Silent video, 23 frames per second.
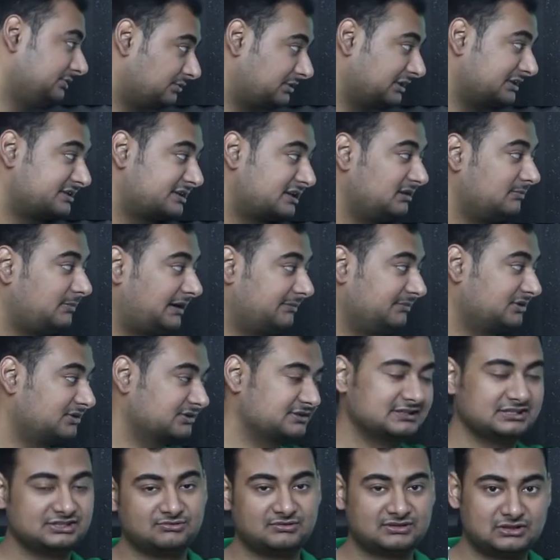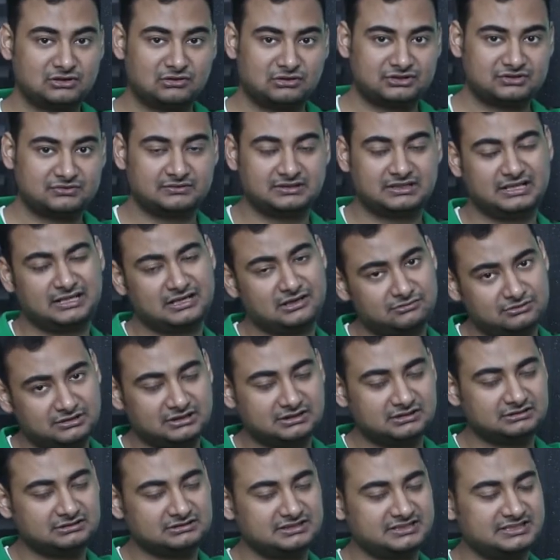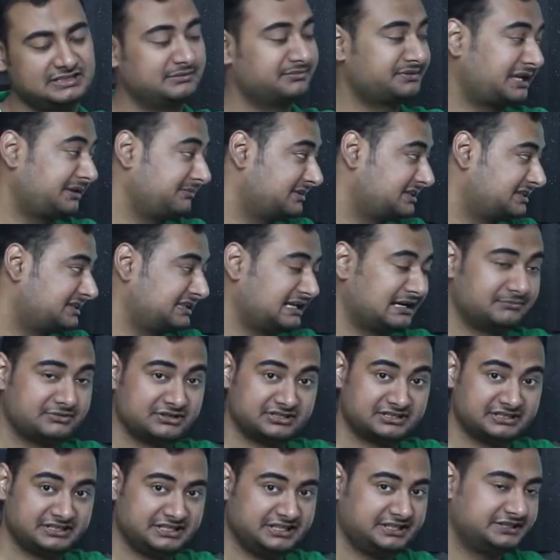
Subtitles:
you can still buy because this was launched around the same time as Snapdragon